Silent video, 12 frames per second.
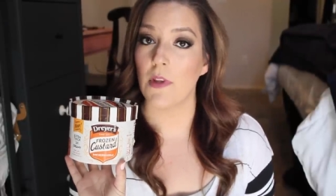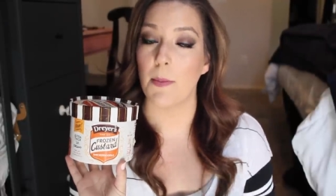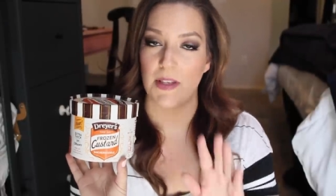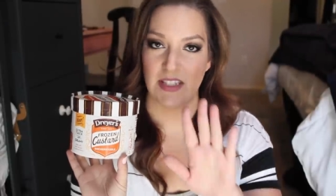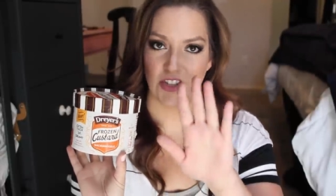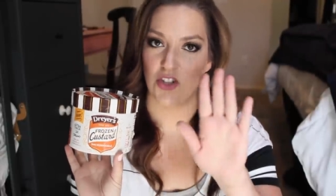Let
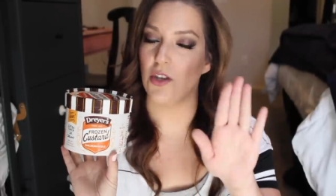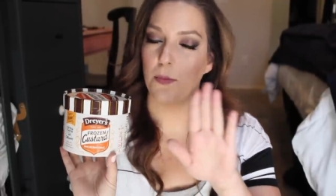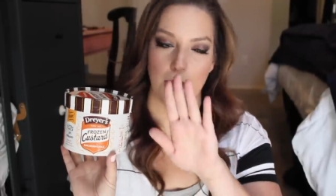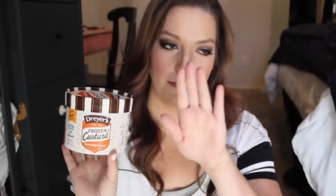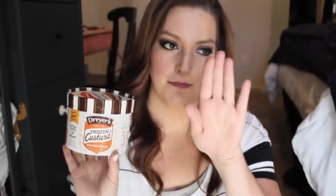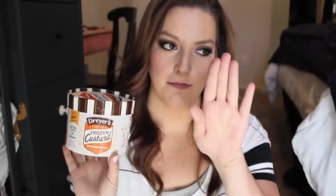me, let
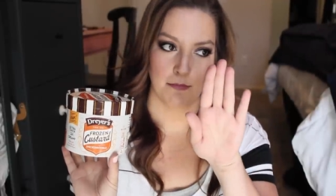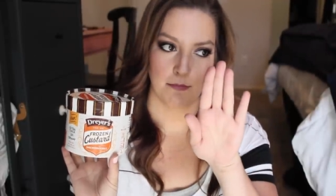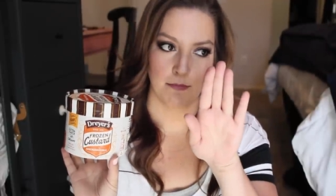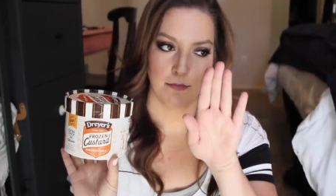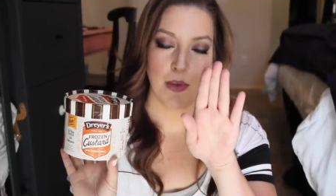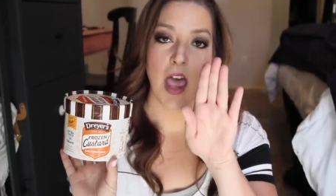me,
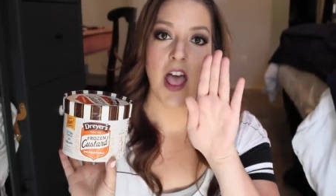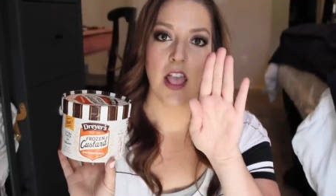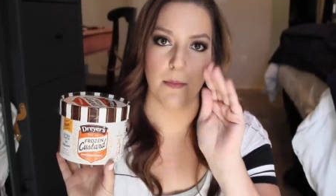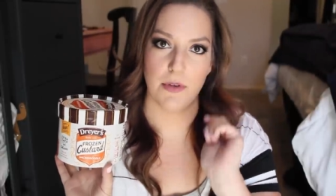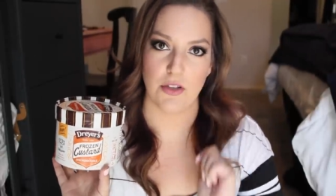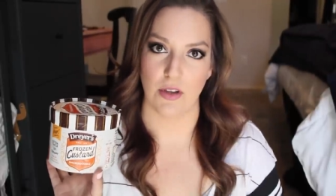
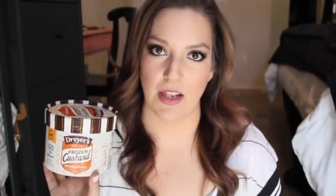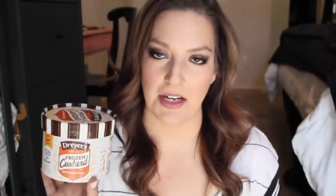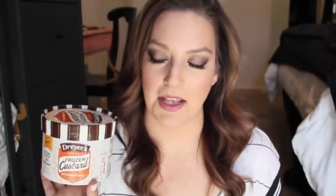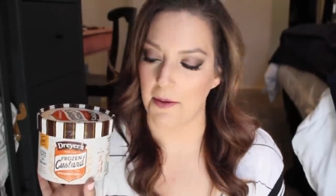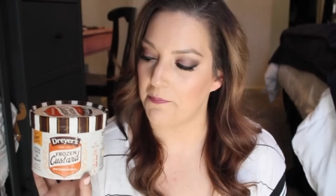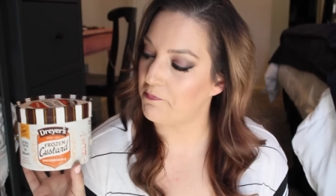let me do that
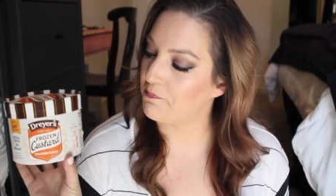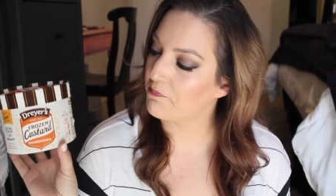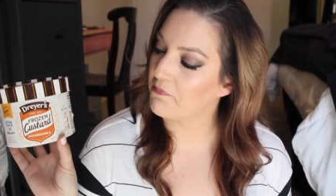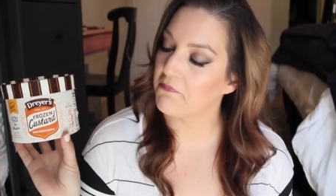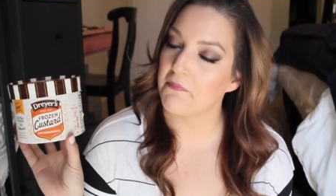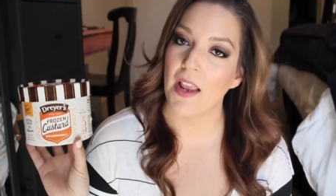again.
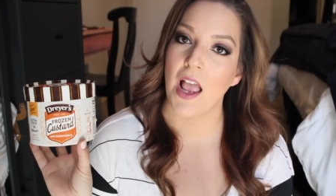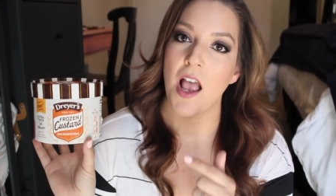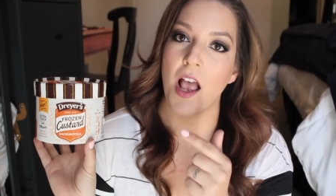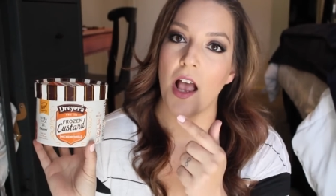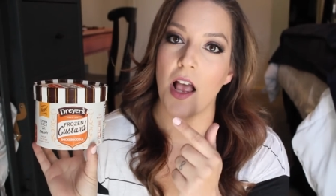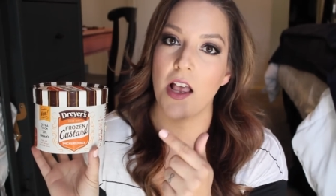
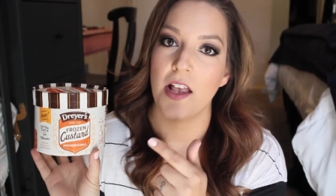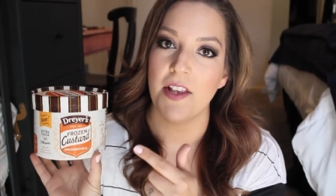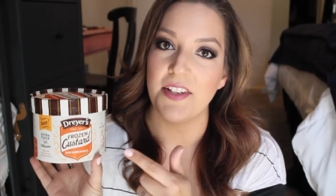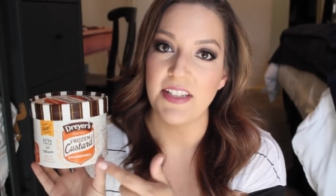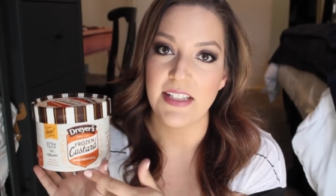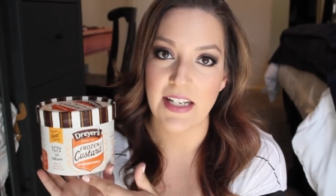
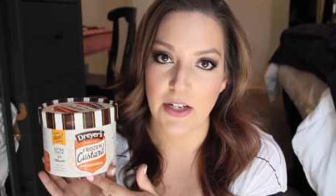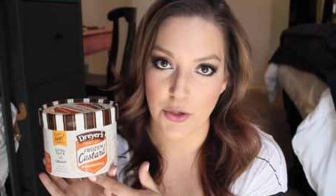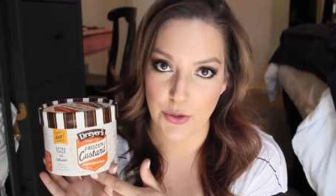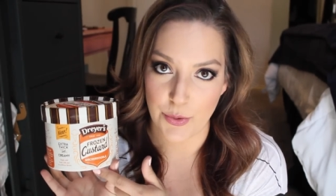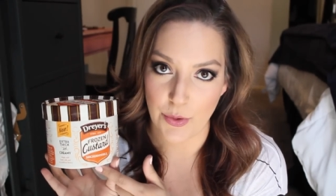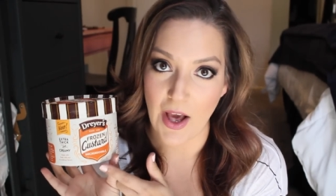
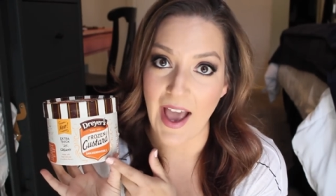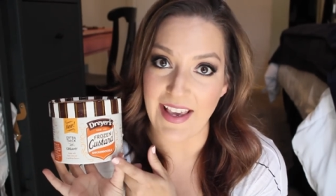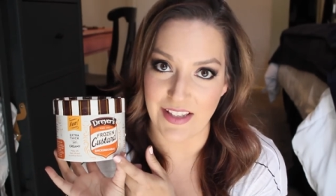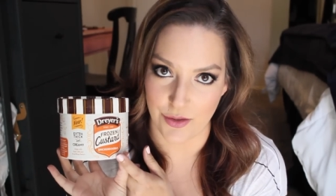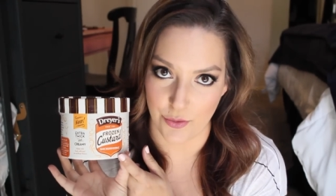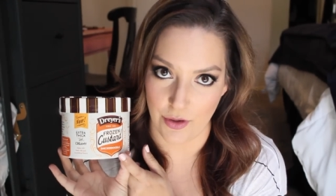Snickerdoodle
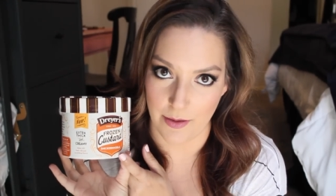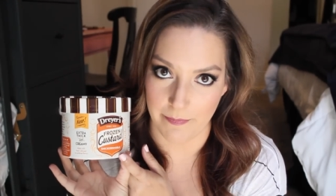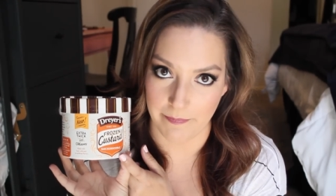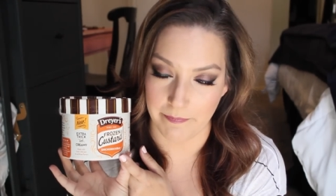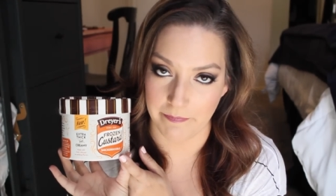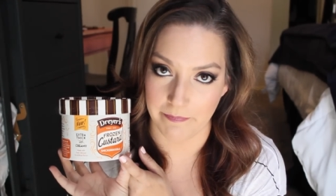ice cream.